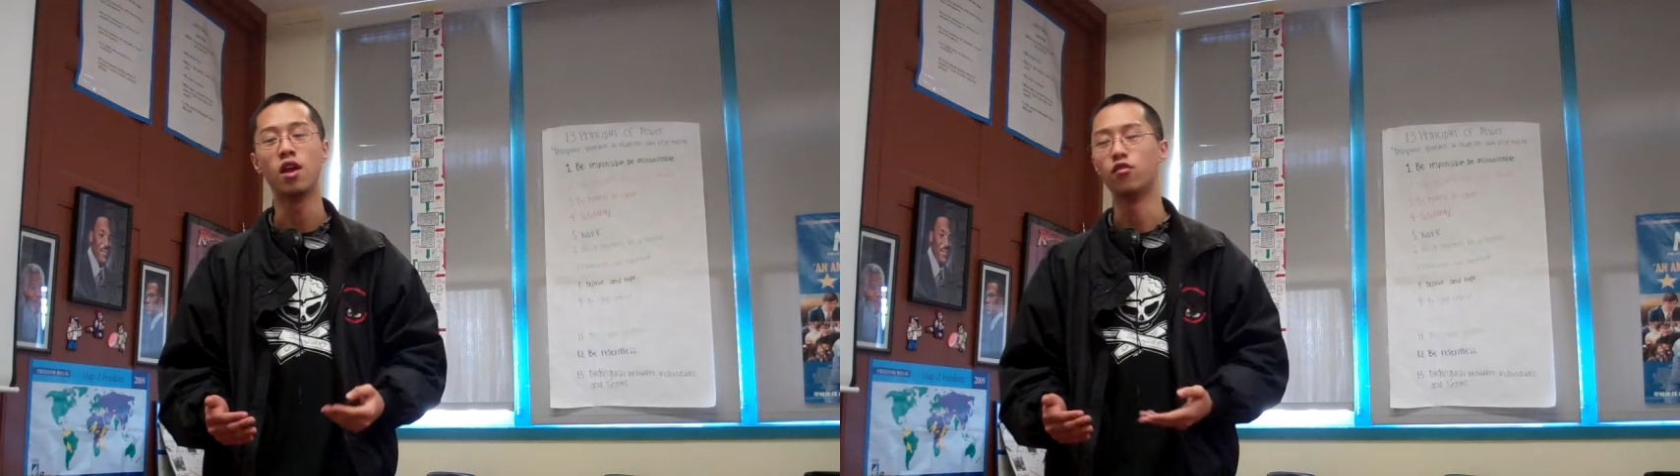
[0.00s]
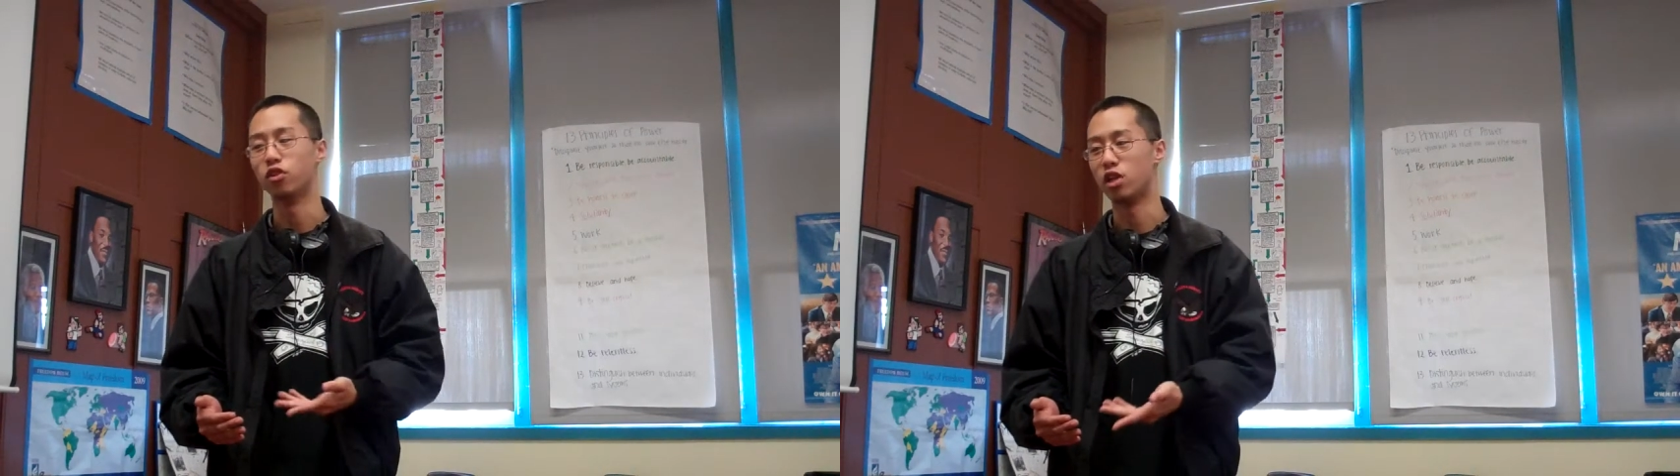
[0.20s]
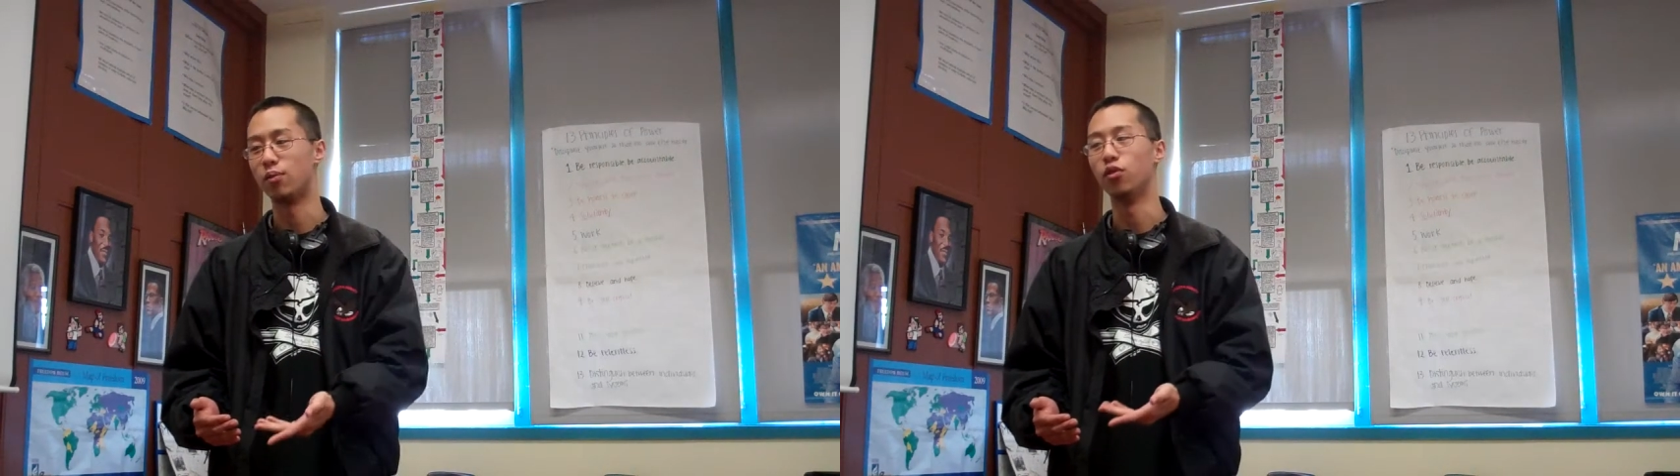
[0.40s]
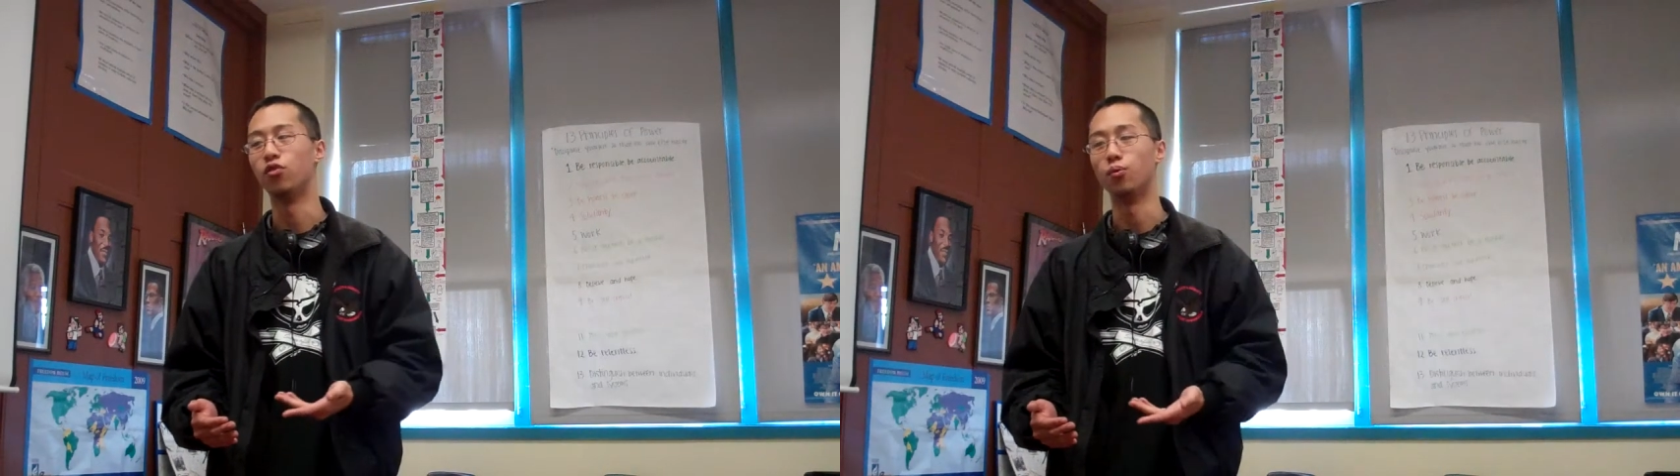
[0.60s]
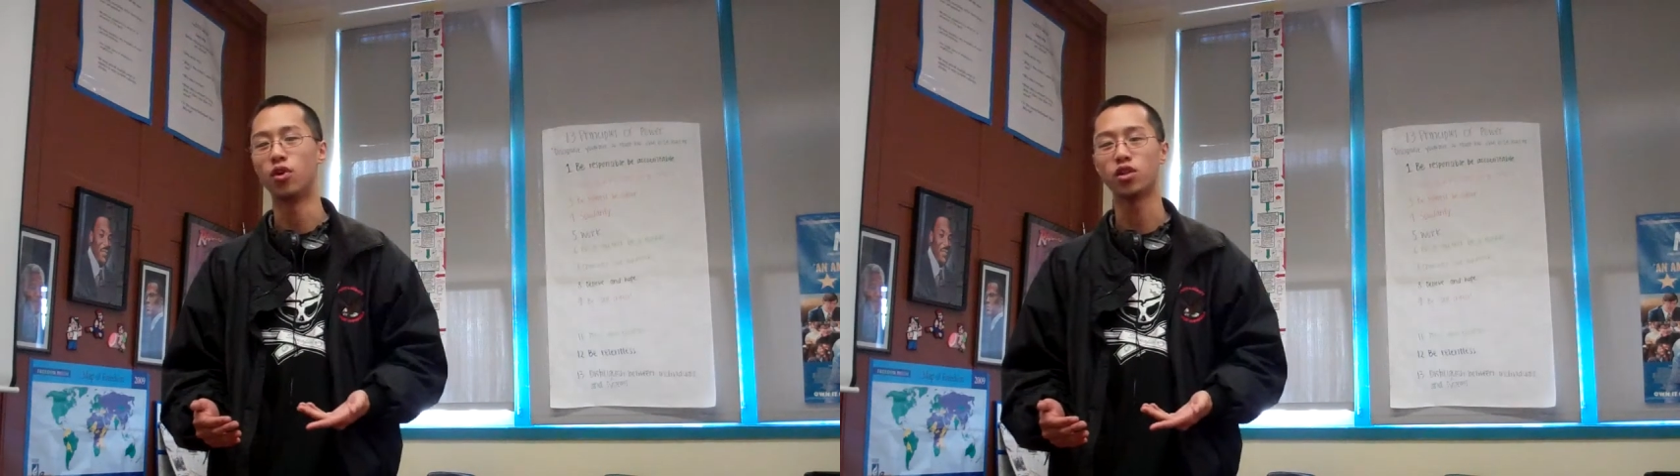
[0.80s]
for example
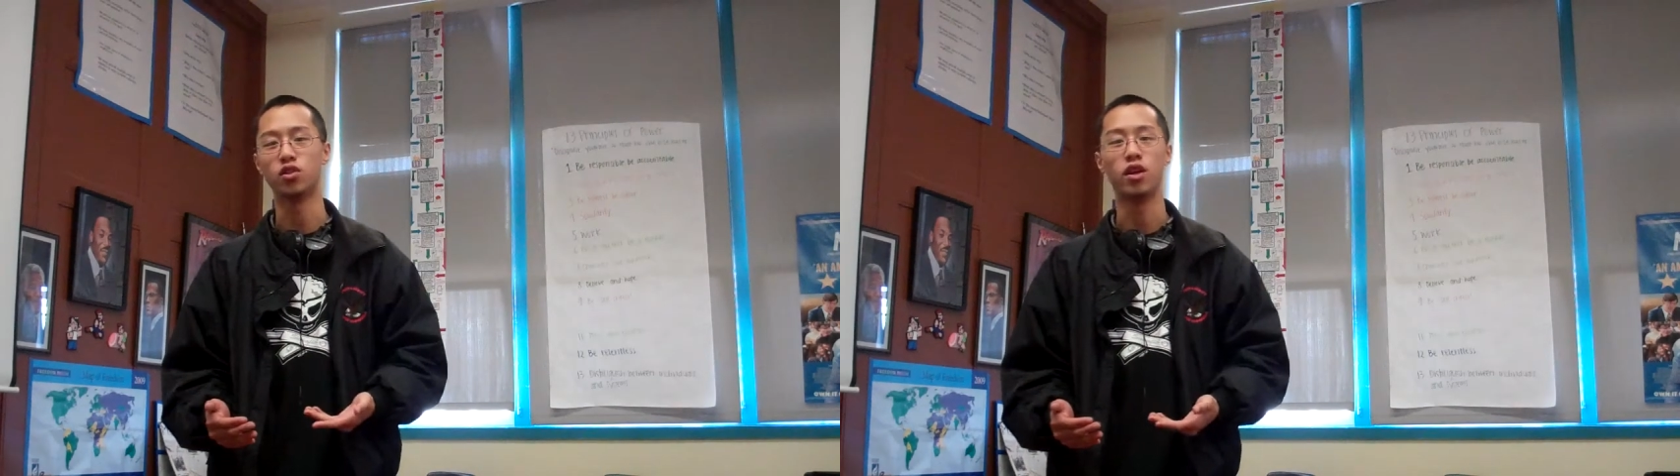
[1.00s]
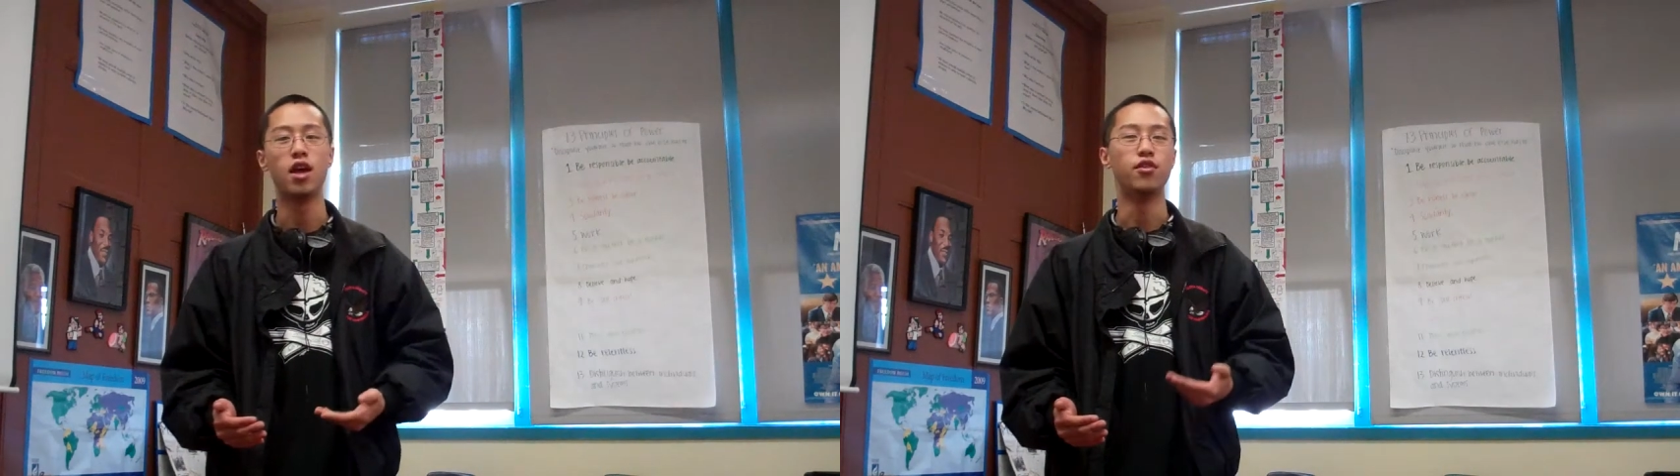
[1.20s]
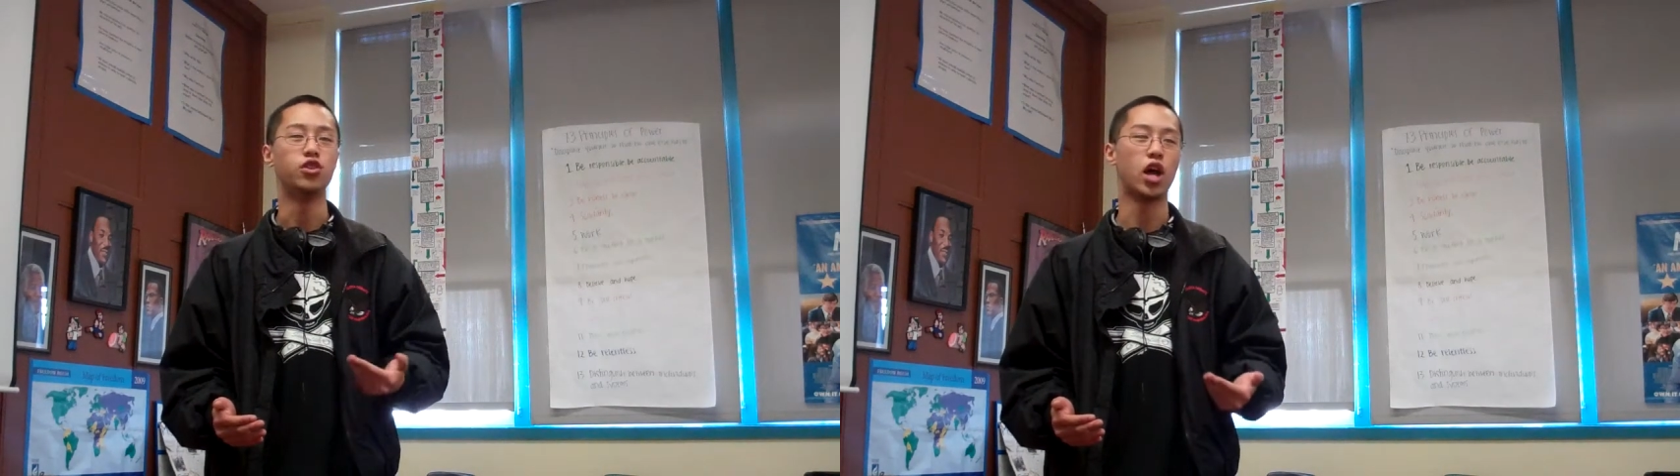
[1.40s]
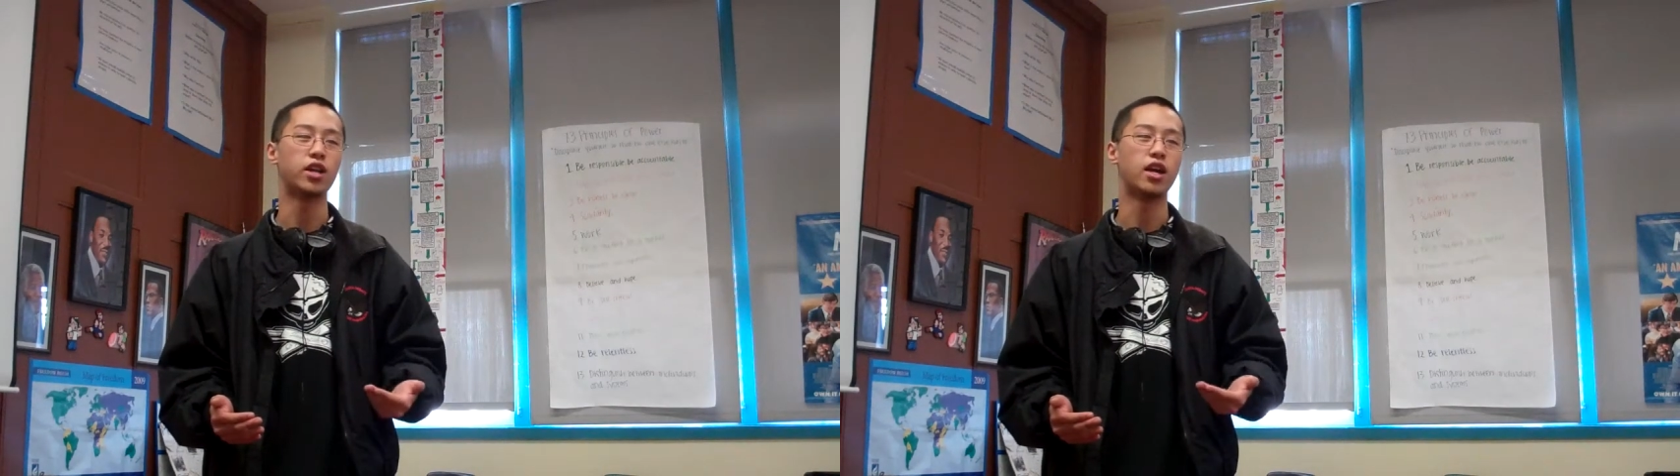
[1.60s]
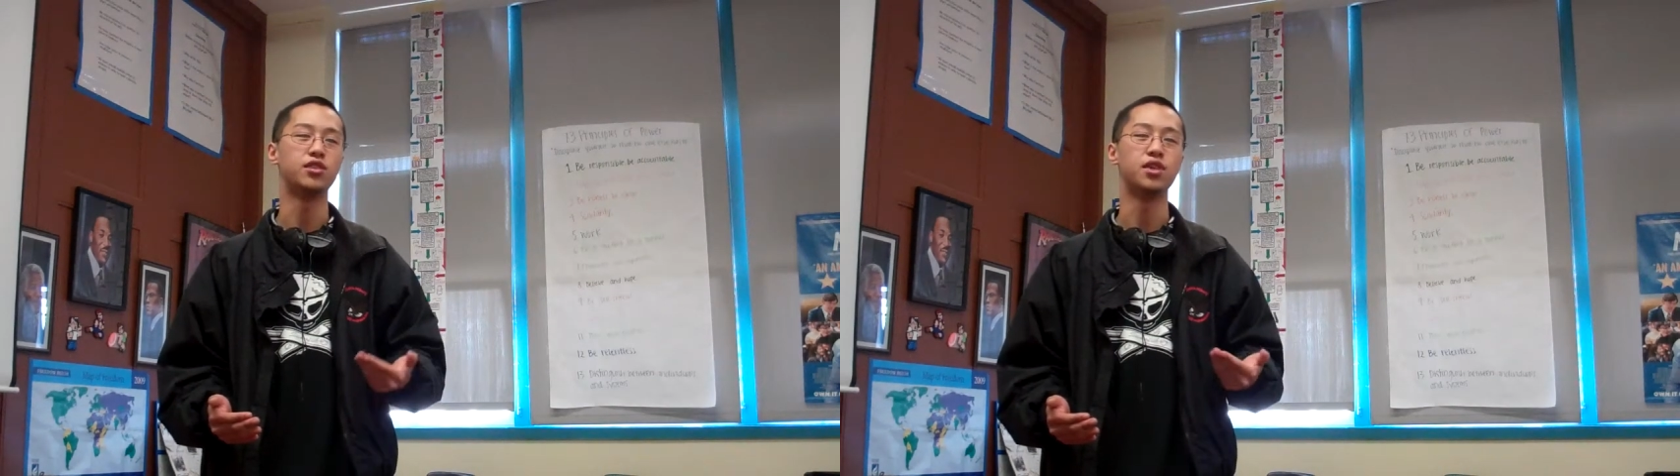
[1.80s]
from Russia, then China has